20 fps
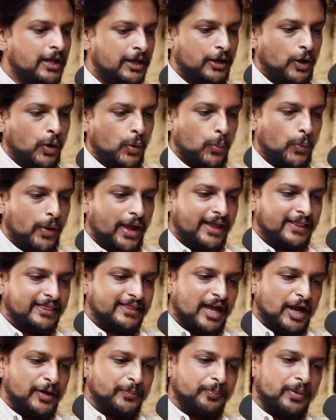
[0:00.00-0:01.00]
Now, when
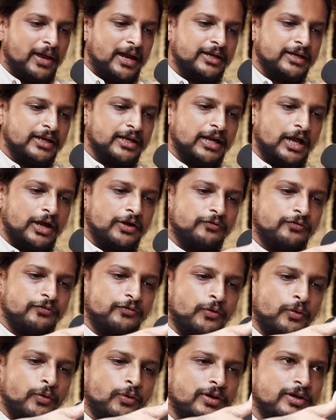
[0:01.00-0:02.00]
that petal
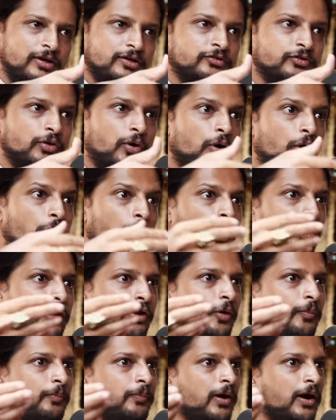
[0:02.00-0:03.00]
unfolds, all
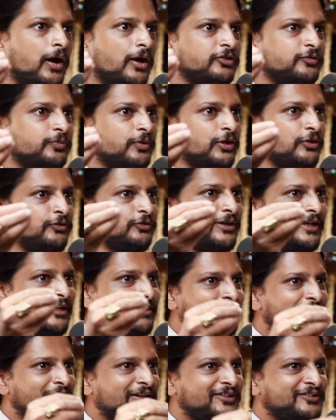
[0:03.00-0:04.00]
your past spiritual
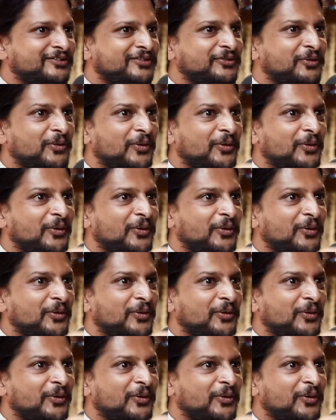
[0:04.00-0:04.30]
experiences,